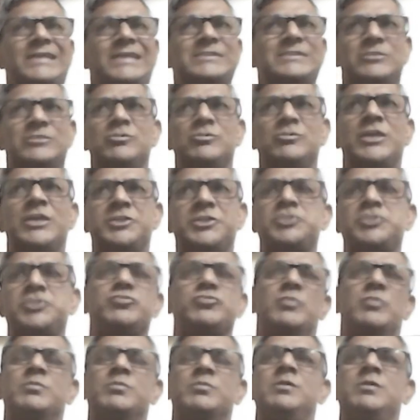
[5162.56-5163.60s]
tells you the
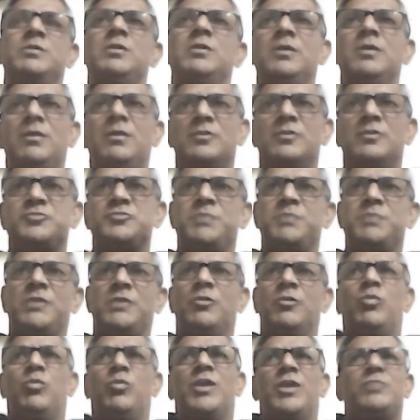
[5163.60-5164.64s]
attitude of the
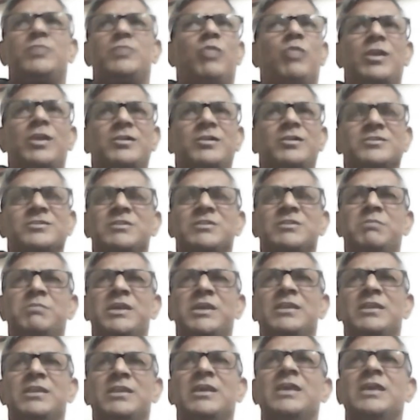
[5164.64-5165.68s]
speaker. What does he
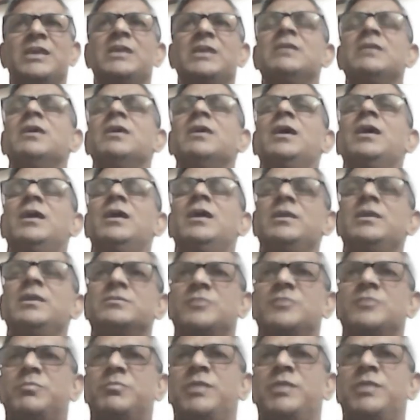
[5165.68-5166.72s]
mean? He
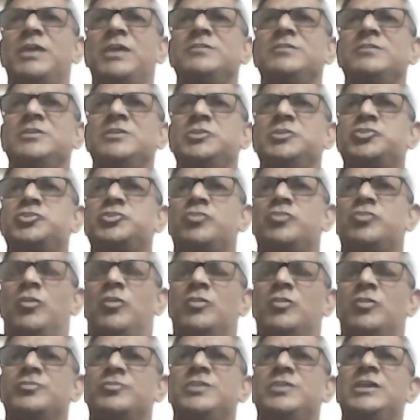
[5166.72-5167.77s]
is surprised, he is
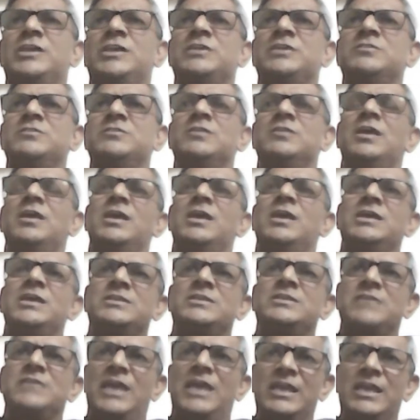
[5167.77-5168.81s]
shocked, he
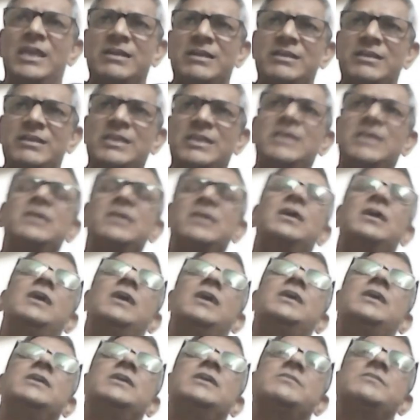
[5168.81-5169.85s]
is angry,
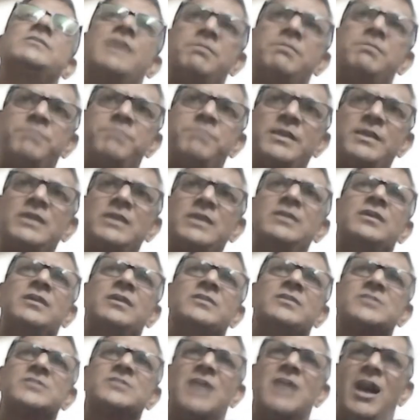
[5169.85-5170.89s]
he is happy,
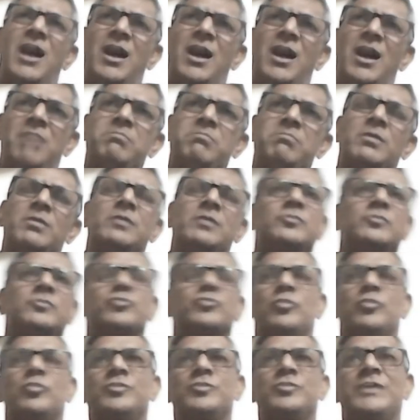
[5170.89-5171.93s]
he is calm.
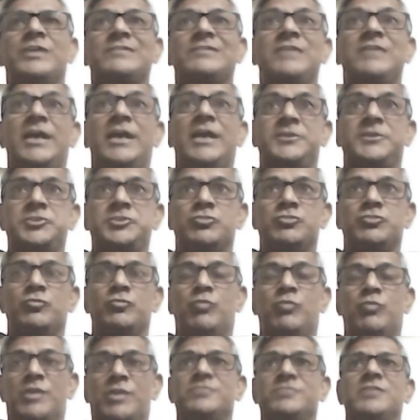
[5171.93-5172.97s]
So that's the attitude.
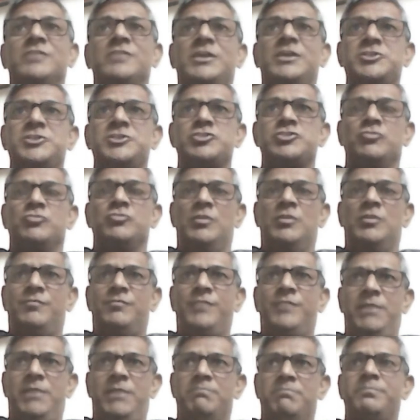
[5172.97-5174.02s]
What's the attitude of
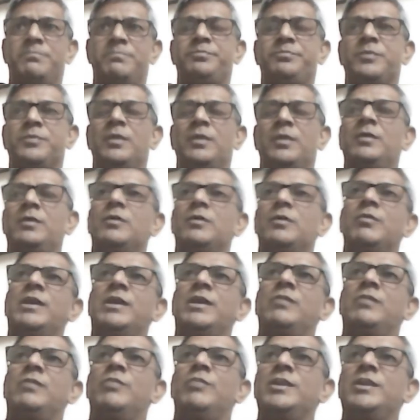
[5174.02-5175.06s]
him?
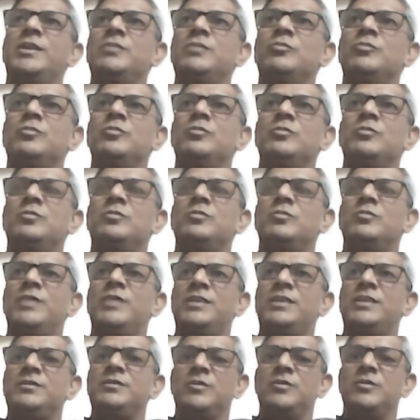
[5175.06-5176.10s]
When
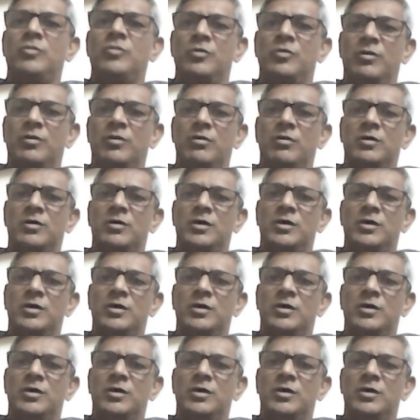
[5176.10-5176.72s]
your